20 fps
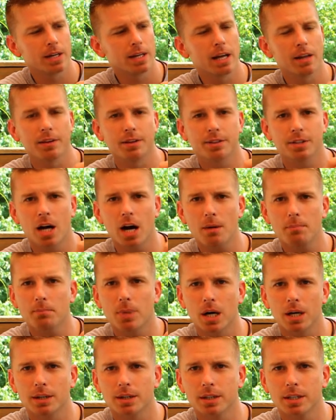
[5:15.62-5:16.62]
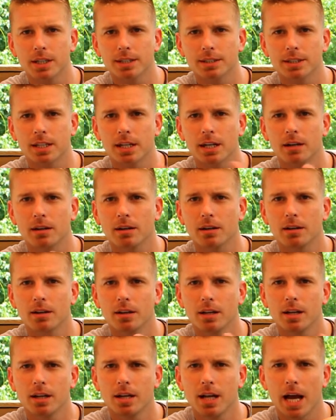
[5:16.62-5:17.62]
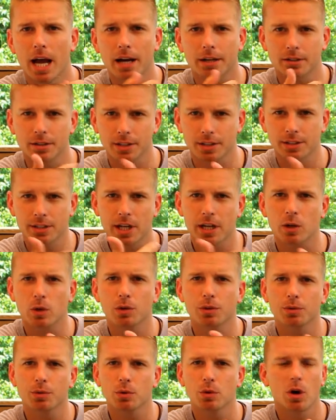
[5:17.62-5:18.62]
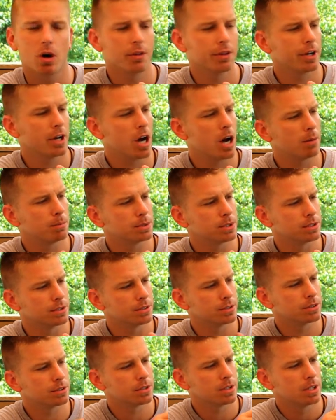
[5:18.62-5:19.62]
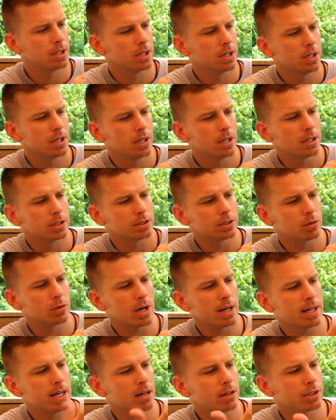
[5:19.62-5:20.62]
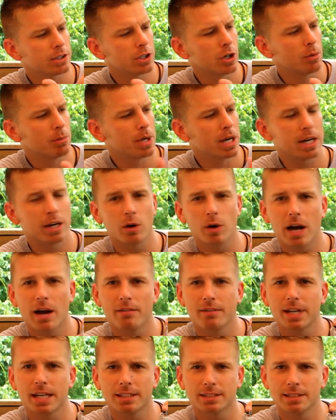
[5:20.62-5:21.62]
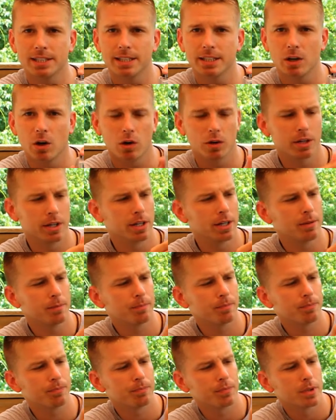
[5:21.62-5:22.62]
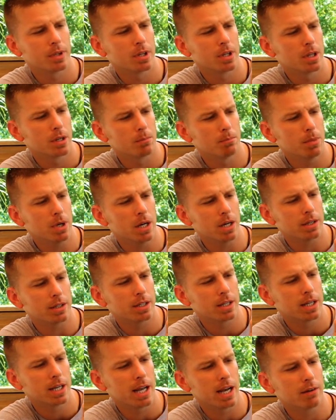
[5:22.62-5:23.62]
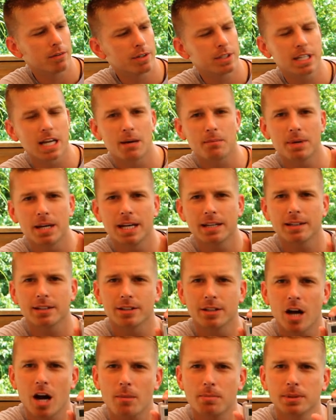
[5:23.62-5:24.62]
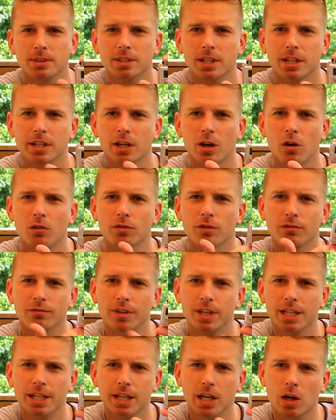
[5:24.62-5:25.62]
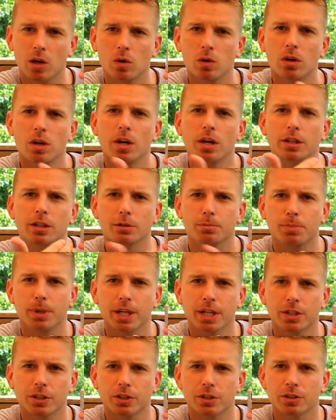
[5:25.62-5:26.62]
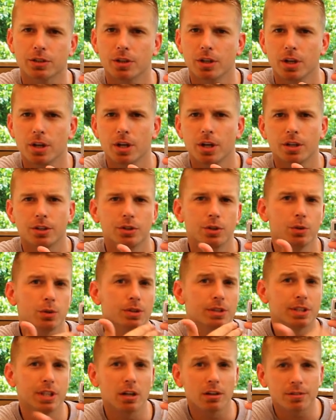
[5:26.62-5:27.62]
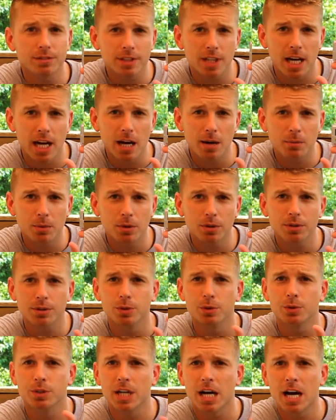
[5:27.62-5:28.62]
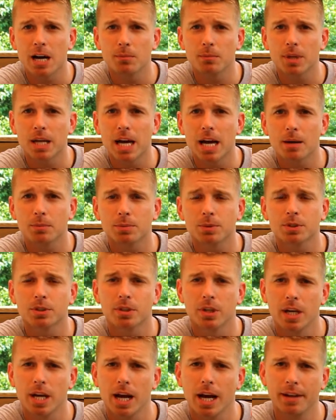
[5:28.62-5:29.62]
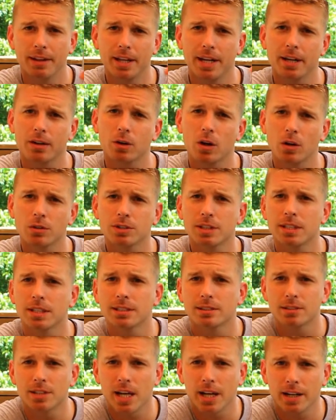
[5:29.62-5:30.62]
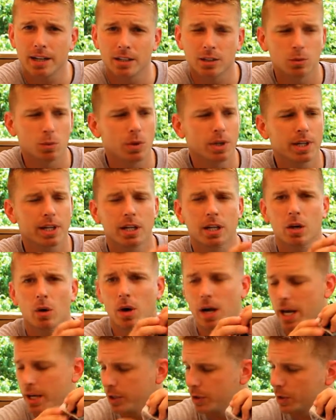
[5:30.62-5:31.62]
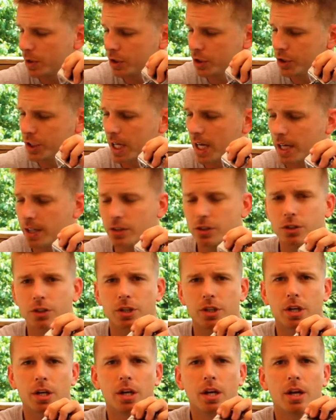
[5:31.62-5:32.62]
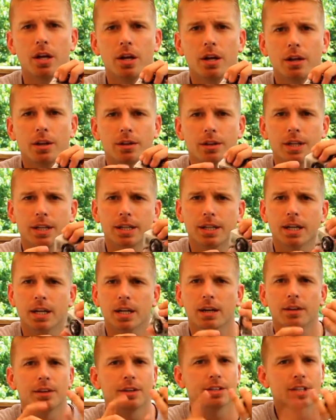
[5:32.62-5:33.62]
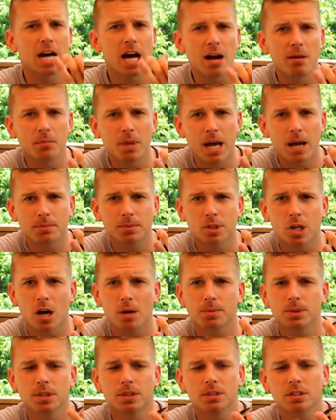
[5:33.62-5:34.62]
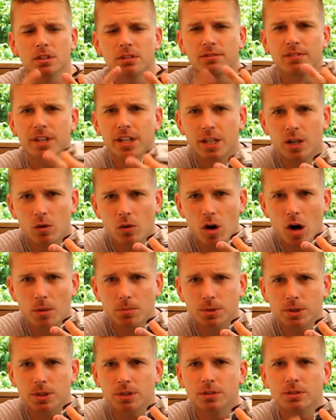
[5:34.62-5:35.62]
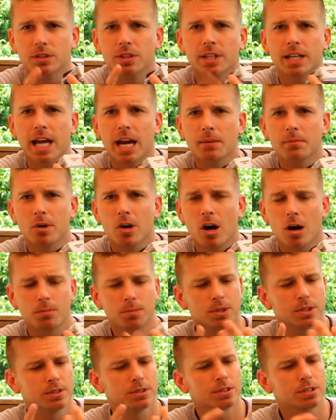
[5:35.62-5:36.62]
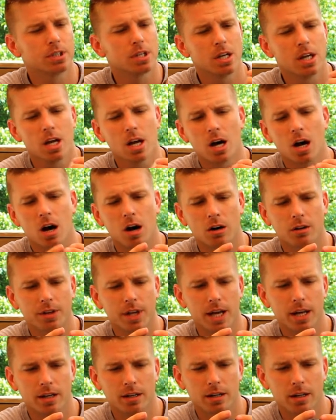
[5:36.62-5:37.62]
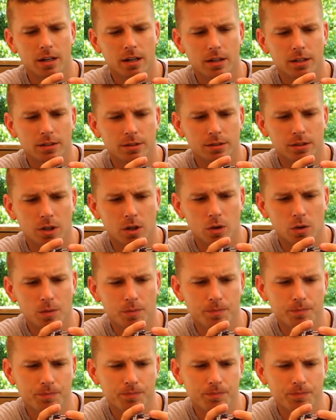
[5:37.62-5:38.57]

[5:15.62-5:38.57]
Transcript: Now the top button is going to actually cycle through all the options. So right now it's showing me I don't have an SD card in it. But every time I hit the top, it's going to go from video to picture to self-timer to time-lapse, and then it goes into settings where you can go ahead and you can change the time-lapse options, the video options, the camera options, all that. So